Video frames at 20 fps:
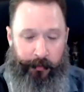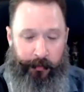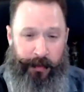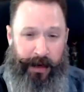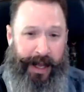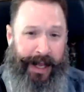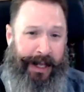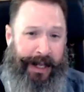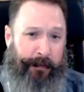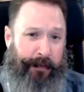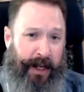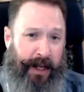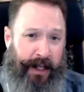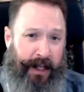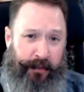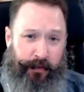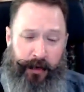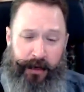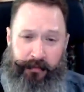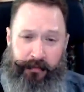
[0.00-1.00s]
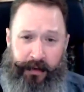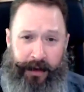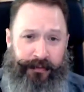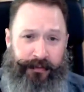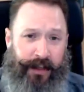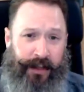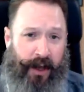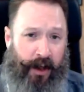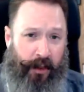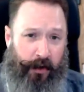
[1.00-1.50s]
But I can pay $3 to
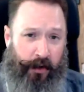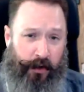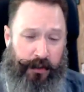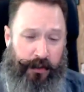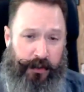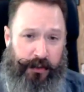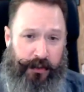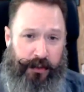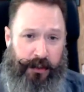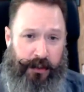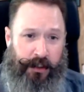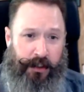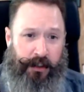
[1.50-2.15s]
$5,